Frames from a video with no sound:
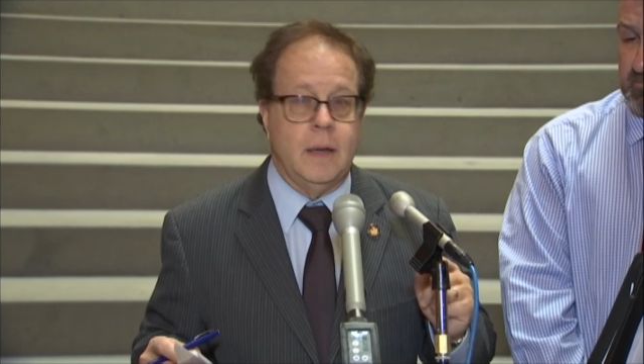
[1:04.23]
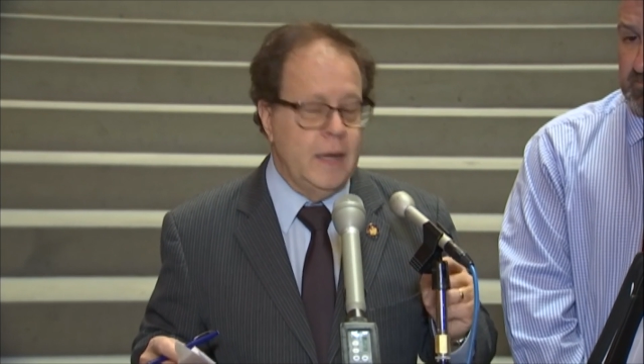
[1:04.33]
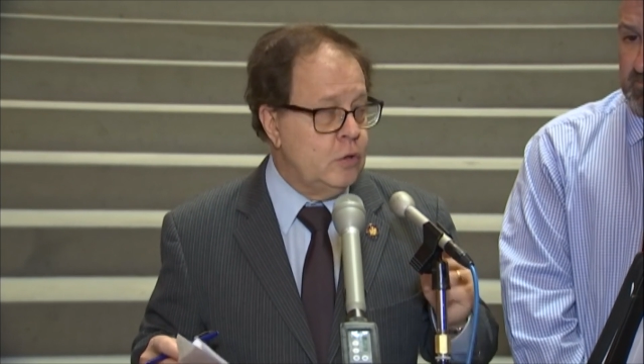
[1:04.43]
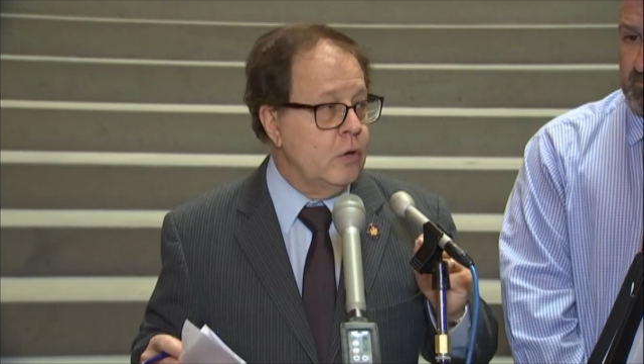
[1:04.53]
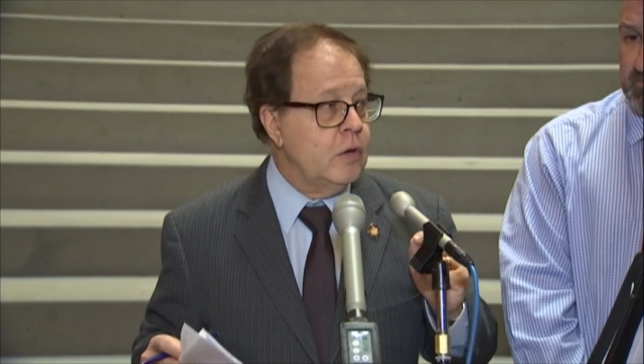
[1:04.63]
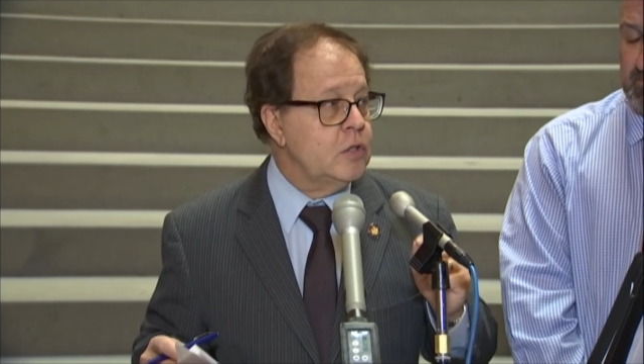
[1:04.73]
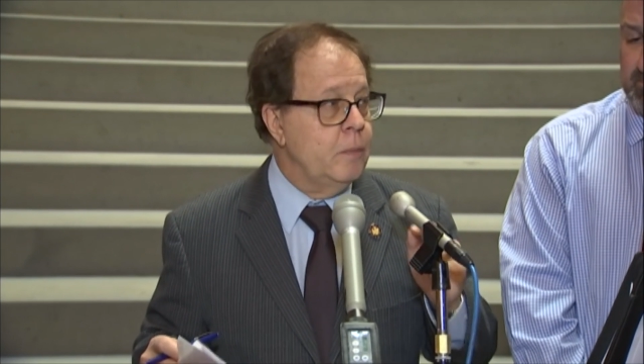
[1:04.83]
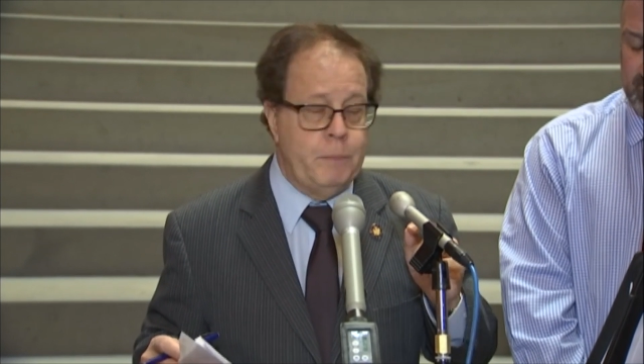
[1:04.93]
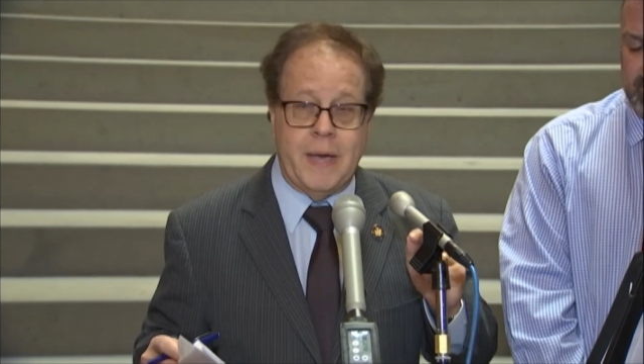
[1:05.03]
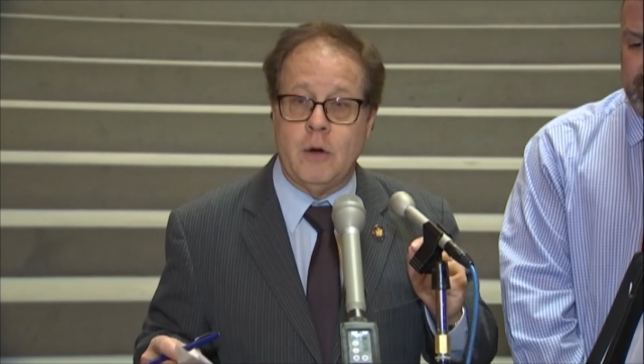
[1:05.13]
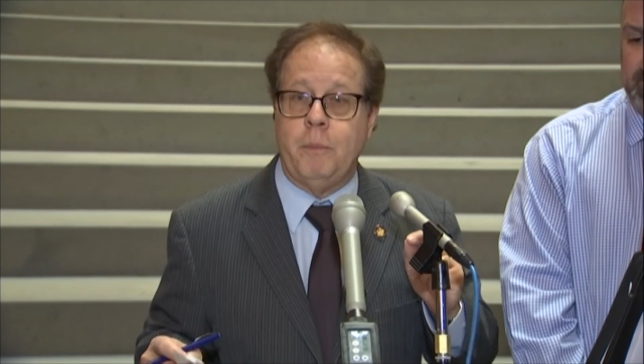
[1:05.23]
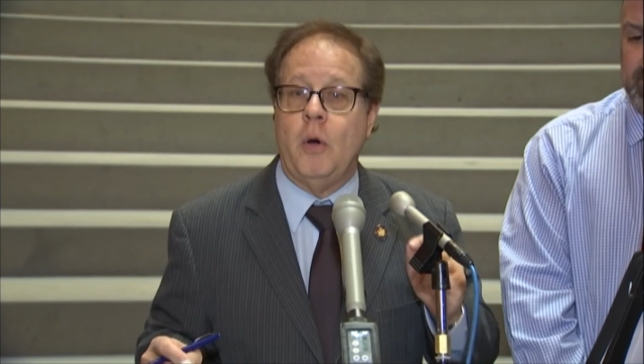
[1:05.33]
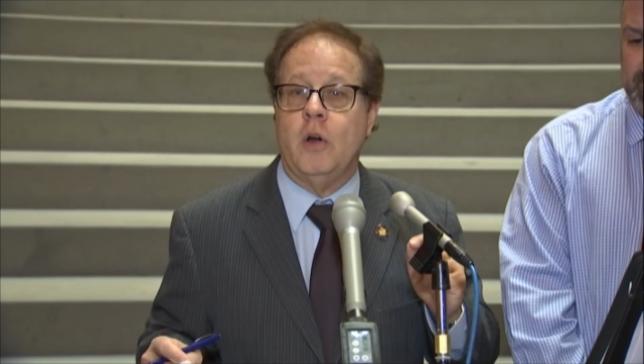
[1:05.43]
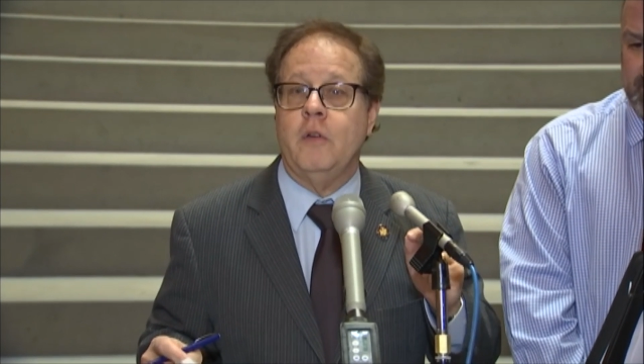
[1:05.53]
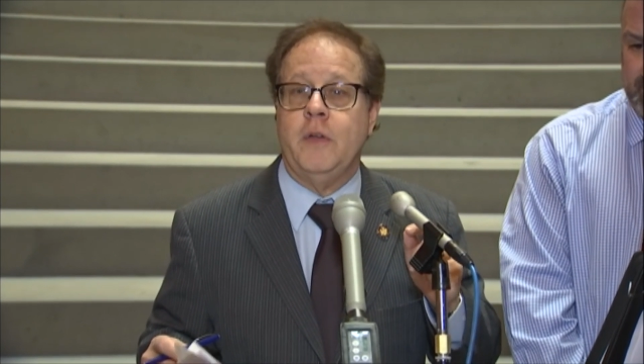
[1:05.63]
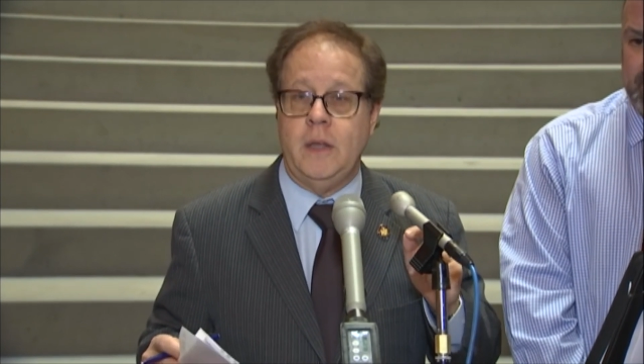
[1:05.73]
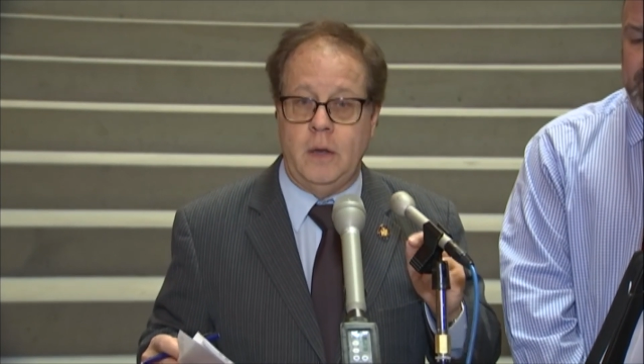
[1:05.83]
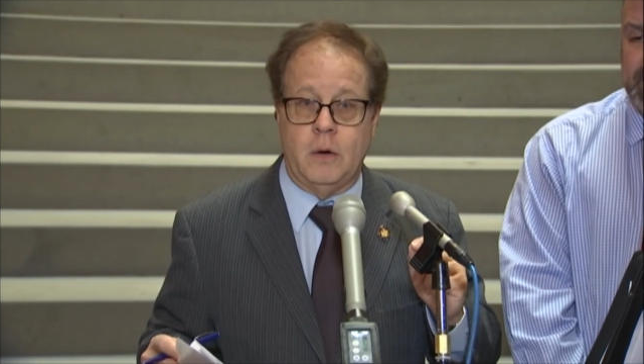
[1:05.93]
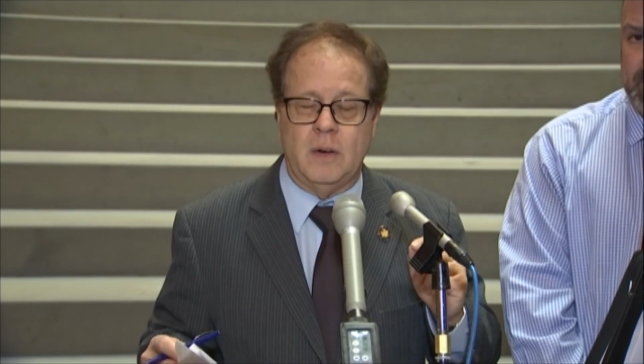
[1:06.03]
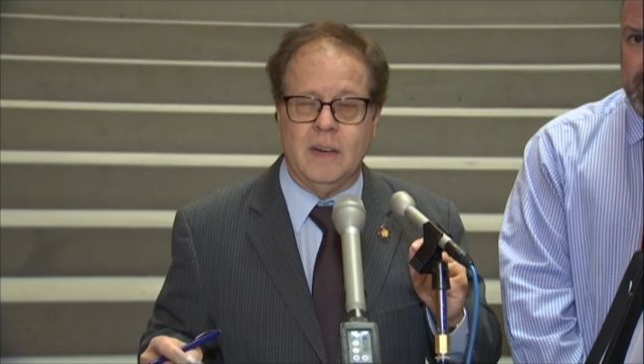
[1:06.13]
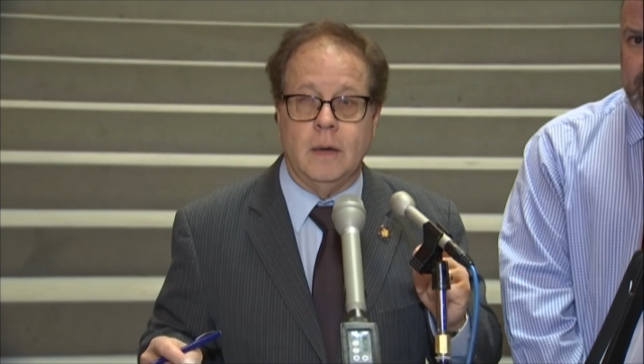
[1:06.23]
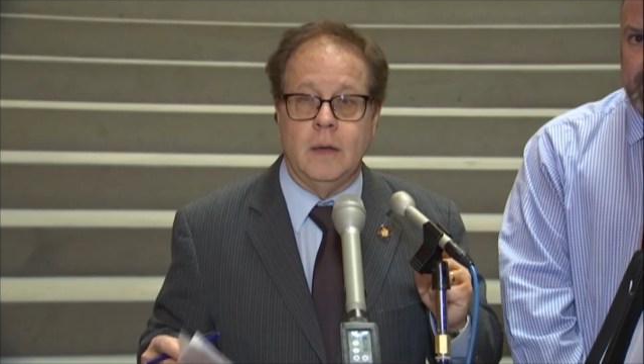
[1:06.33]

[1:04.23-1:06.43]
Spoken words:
It took us the better part of a year